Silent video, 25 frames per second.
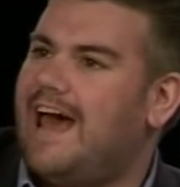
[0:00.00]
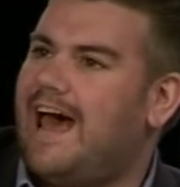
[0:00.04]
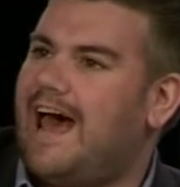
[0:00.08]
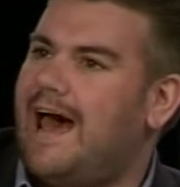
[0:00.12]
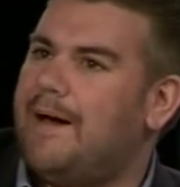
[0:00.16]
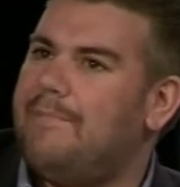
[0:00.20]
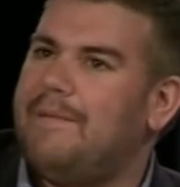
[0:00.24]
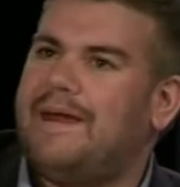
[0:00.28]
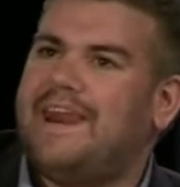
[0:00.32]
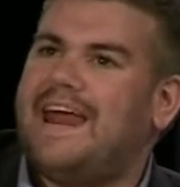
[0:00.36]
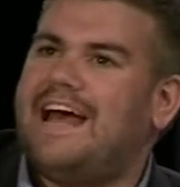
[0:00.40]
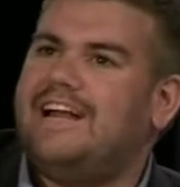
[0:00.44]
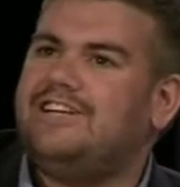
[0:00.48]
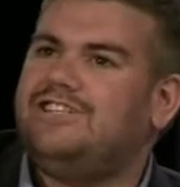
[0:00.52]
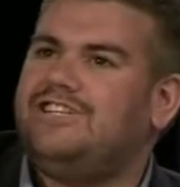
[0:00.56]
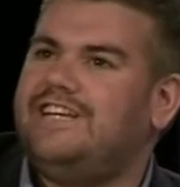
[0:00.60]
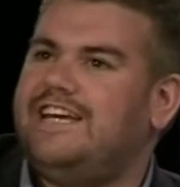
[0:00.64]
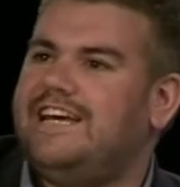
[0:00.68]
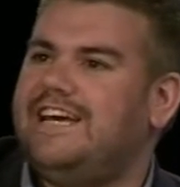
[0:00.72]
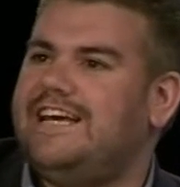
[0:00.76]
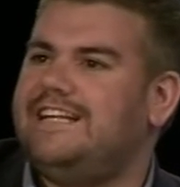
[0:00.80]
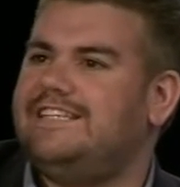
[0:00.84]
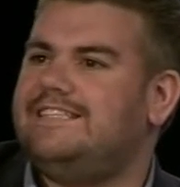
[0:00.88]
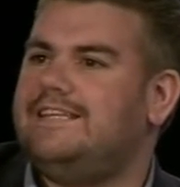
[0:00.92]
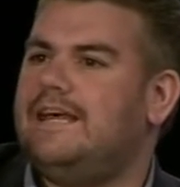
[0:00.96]
And
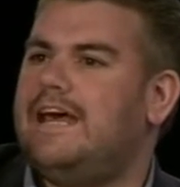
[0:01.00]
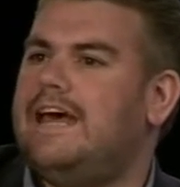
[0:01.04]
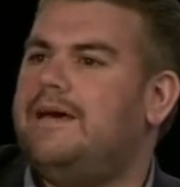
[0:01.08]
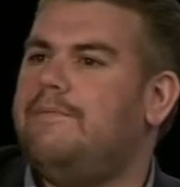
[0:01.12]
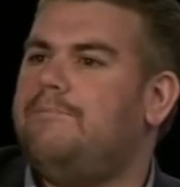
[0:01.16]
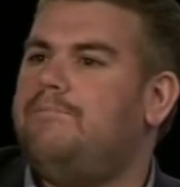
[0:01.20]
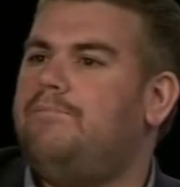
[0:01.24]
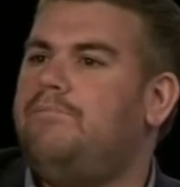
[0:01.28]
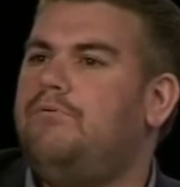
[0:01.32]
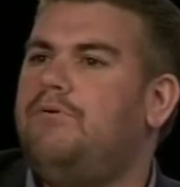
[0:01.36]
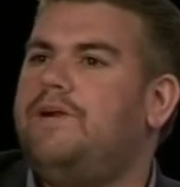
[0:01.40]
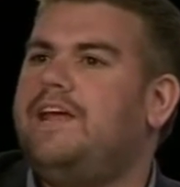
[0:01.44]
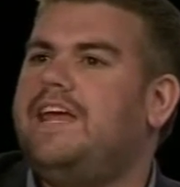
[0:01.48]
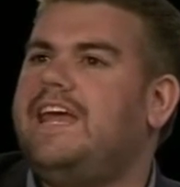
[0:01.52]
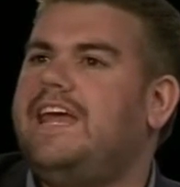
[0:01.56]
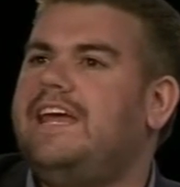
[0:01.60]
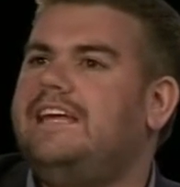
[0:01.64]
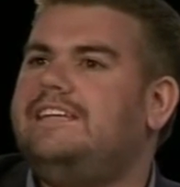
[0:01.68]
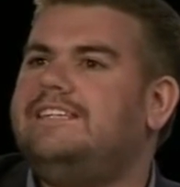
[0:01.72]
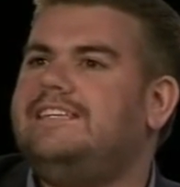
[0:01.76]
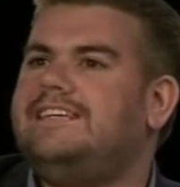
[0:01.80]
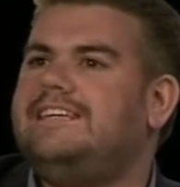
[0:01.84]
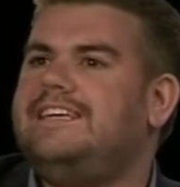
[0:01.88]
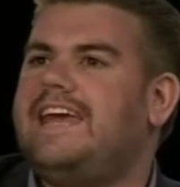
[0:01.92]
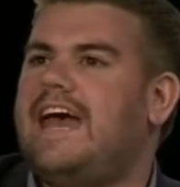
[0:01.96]
actually, it's bringing
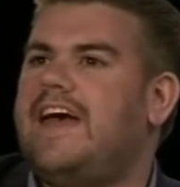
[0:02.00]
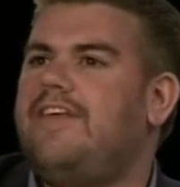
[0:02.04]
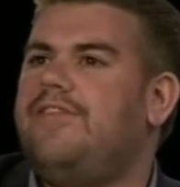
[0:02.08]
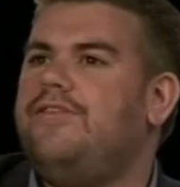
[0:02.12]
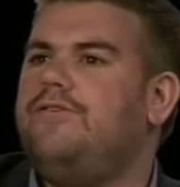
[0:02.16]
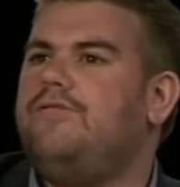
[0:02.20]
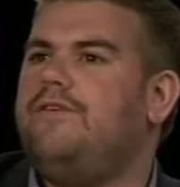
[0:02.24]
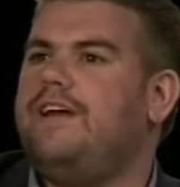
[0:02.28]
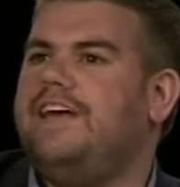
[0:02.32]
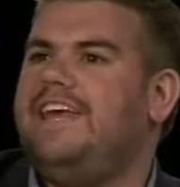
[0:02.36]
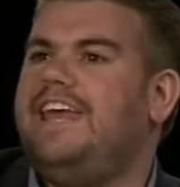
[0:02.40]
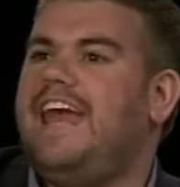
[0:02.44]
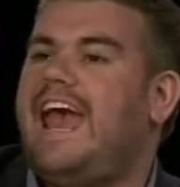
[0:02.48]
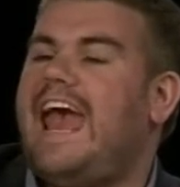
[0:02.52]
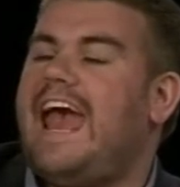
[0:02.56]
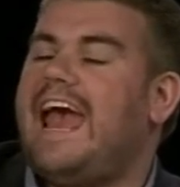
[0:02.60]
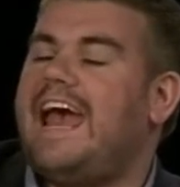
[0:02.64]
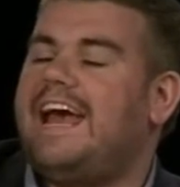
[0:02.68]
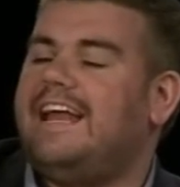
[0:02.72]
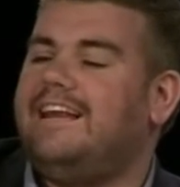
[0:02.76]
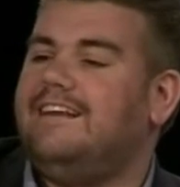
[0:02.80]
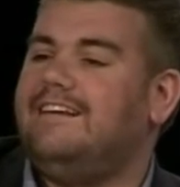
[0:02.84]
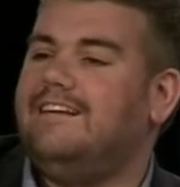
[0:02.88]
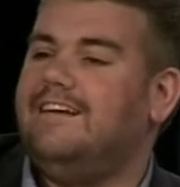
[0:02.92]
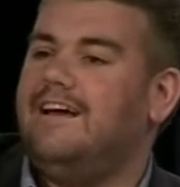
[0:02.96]
together
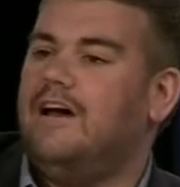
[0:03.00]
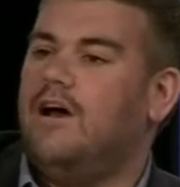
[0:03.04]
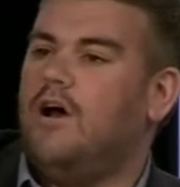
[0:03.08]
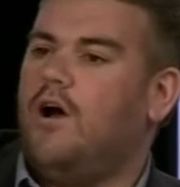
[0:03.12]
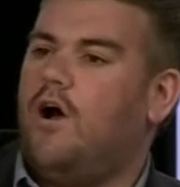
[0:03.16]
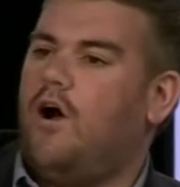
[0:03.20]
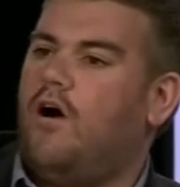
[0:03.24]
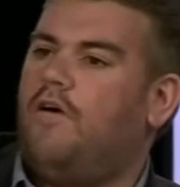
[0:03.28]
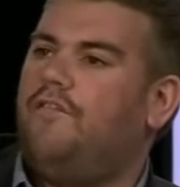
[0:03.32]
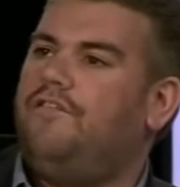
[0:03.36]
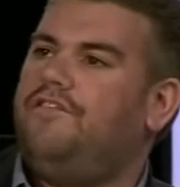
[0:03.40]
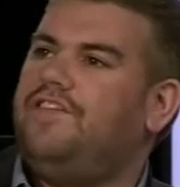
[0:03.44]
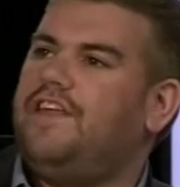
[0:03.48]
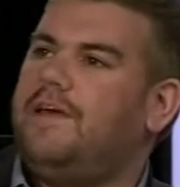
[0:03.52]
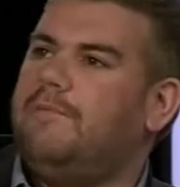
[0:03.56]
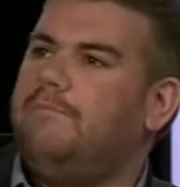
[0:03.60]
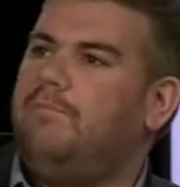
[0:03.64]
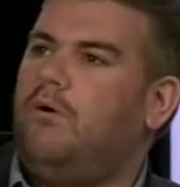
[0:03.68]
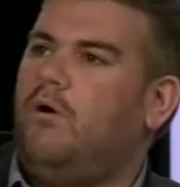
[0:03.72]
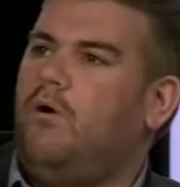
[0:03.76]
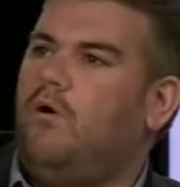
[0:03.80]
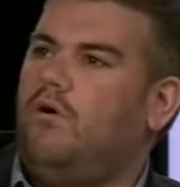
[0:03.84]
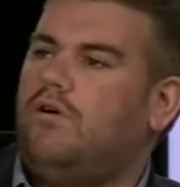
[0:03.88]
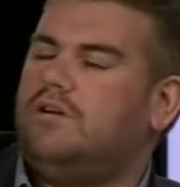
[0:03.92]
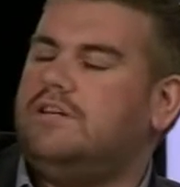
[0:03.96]
again of the
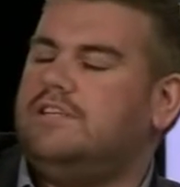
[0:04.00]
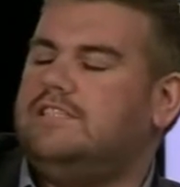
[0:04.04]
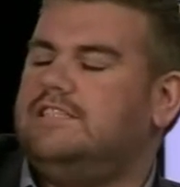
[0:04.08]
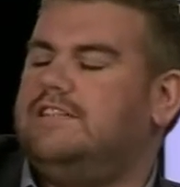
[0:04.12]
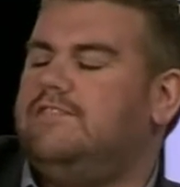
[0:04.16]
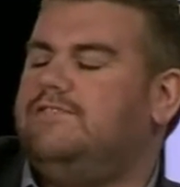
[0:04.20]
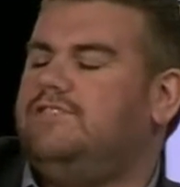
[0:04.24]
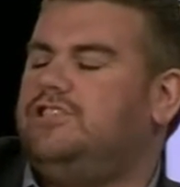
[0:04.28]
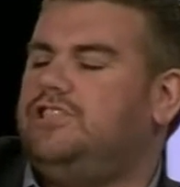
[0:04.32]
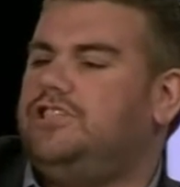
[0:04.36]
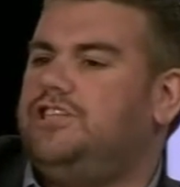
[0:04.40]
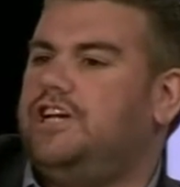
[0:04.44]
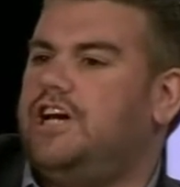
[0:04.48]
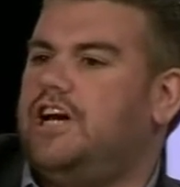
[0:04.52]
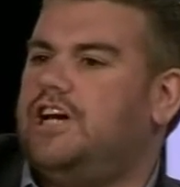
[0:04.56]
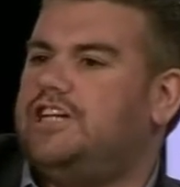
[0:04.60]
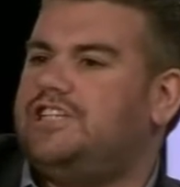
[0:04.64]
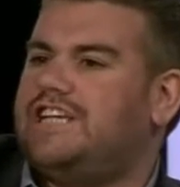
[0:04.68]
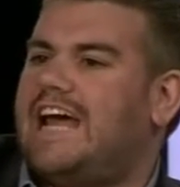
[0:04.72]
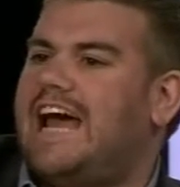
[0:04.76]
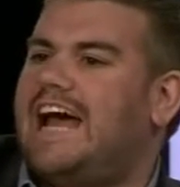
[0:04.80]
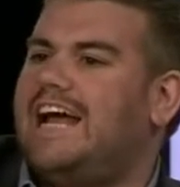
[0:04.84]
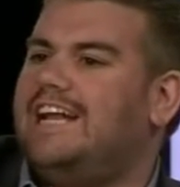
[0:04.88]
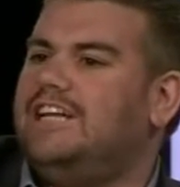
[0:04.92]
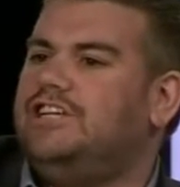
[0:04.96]
importance of
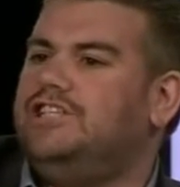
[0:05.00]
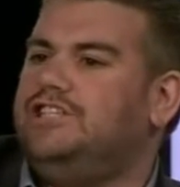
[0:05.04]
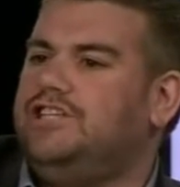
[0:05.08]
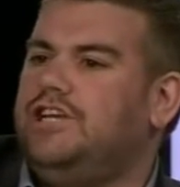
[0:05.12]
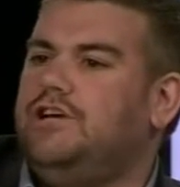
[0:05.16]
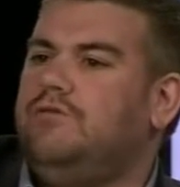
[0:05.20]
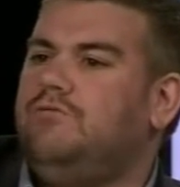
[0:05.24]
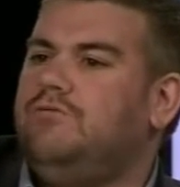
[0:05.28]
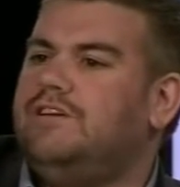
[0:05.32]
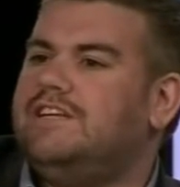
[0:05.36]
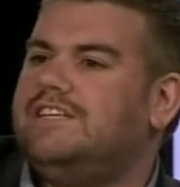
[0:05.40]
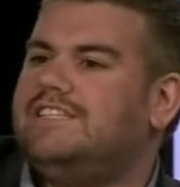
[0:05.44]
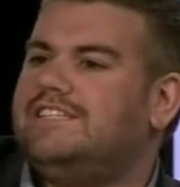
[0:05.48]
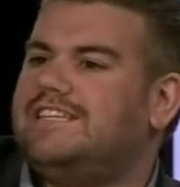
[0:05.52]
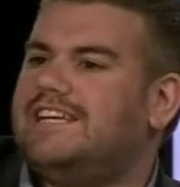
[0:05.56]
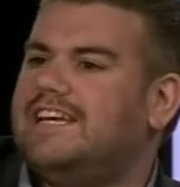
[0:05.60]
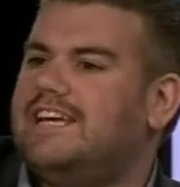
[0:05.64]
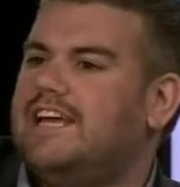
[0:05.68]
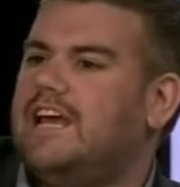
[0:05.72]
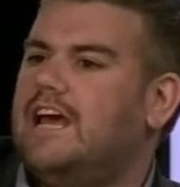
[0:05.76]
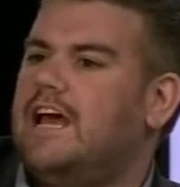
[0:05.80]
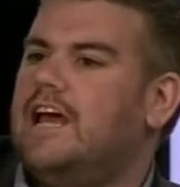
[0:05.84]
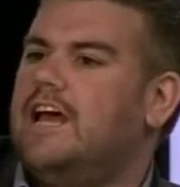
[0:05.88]
church and unity.